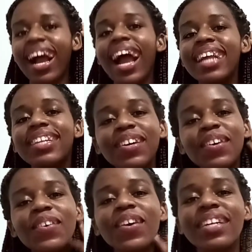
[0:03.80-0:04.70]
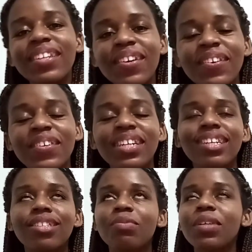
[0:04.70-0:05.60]
I know.
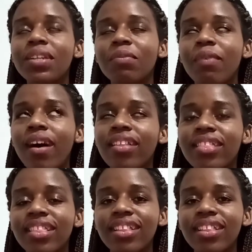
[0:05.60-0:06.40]
It's been a month.